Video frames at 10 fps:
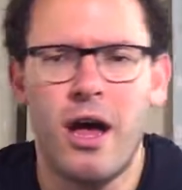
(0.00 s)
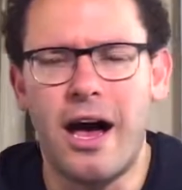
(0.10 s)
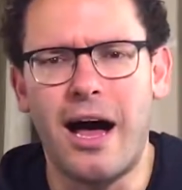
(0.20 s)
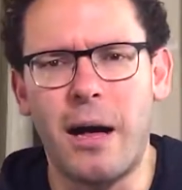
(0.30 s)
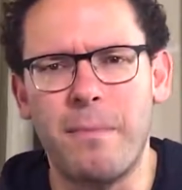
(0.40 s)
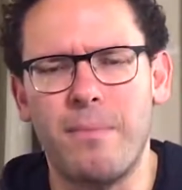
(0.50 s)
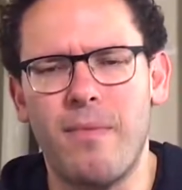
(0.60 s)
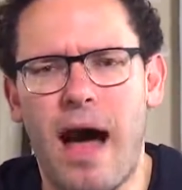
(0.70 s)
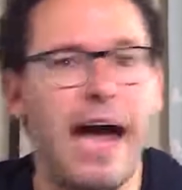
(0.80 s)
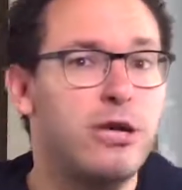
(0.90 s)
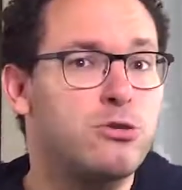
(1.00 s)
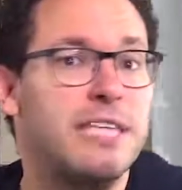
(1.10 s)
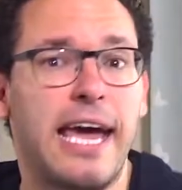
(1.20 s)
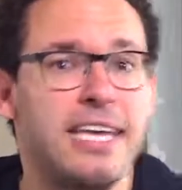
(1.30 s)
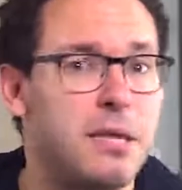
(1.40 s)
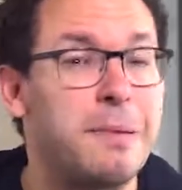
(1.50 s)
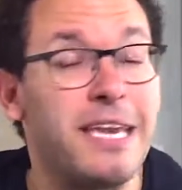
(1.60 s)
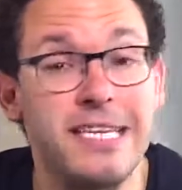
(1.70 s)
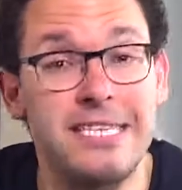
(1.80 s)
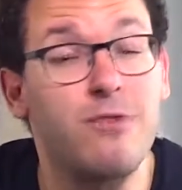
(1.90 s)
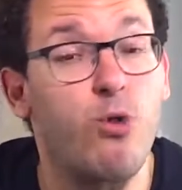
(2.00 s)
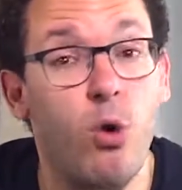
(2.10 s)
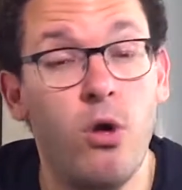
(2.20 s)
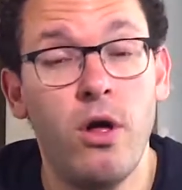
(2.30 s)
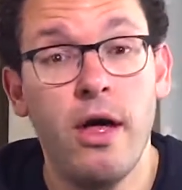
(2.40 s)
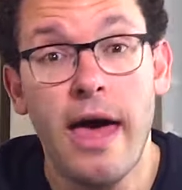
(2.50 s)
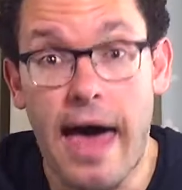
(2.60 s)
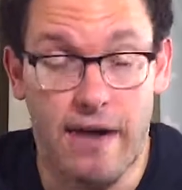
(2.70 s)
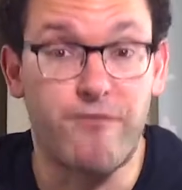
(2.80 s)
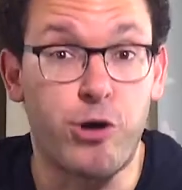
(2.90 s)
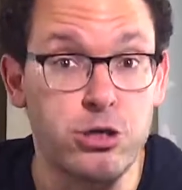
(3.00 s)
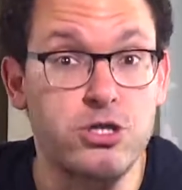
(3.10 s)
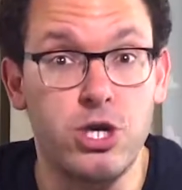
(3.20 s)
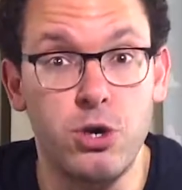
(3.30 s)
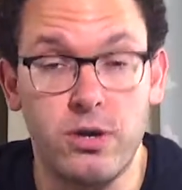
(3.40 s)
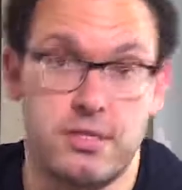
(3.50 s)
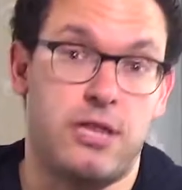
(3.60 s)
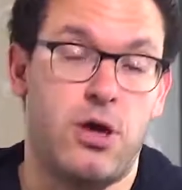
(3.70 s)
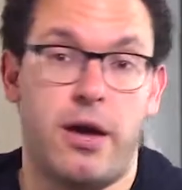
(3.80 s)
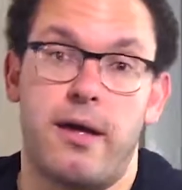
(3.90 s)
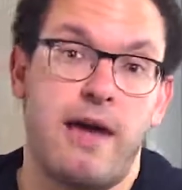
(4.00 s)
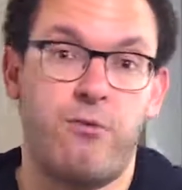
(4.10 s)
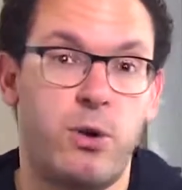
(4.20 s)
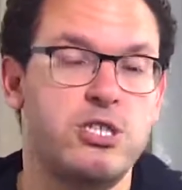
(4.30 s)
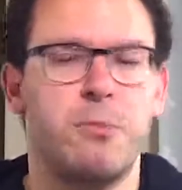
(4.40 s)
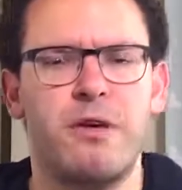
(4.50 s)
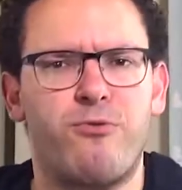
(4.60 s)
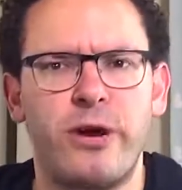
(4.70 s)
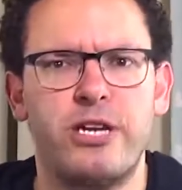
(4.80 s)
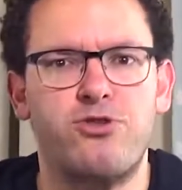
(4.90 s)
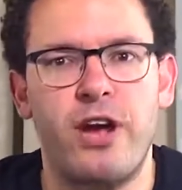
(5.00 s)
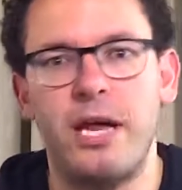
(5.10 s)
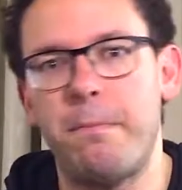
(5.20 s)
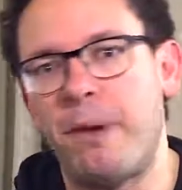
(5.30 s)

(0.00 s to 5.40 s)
I used to hate the PDT rule at first too, because I thought everyone should be free to trade.